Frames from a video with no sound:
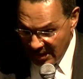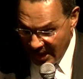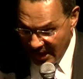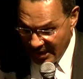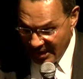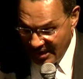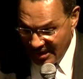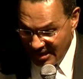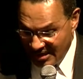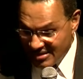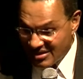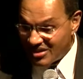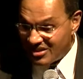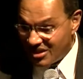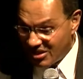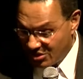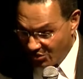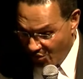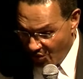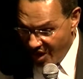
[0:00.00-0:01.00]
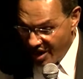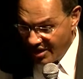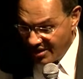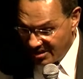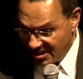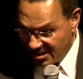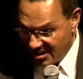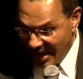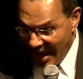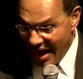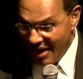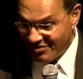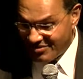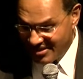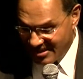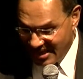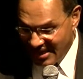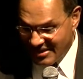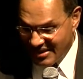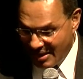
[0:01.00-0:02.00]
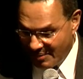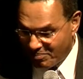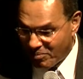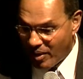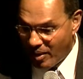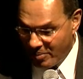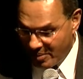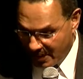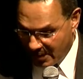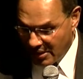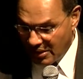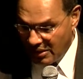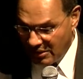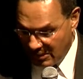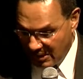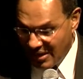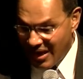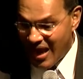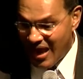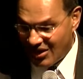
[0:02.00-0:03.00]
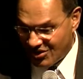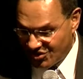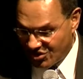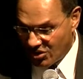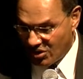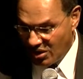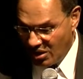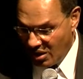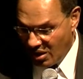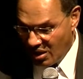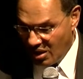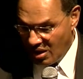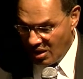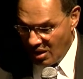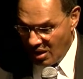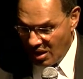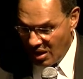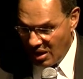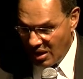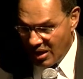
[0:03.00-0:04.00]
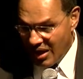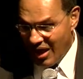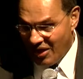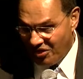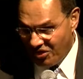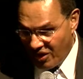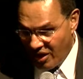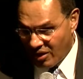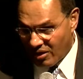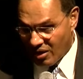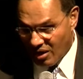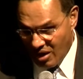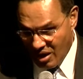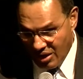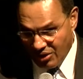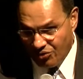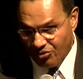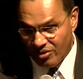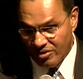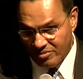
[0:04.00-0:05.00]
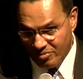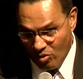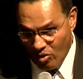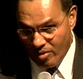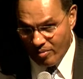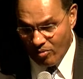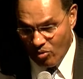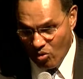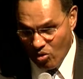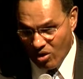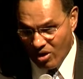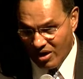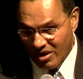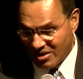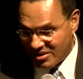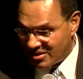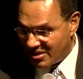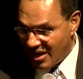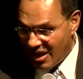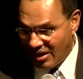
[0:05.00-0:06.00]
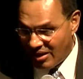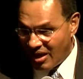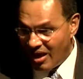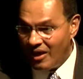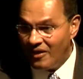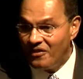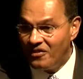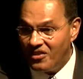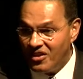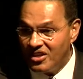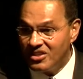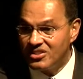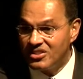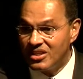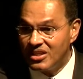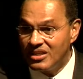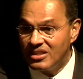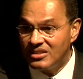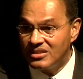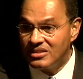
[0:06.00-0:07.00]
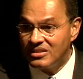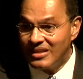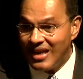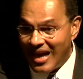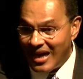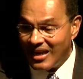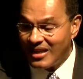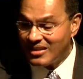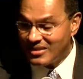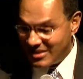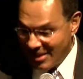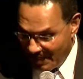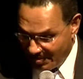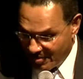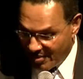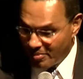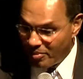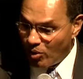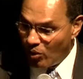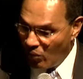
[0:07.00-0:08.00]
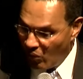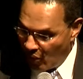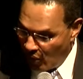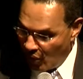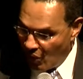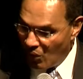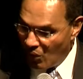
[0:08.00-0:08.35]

it is a disgrace. I have said that publicly, nationally. And I think the country is more and more going to say, this is not acceptable.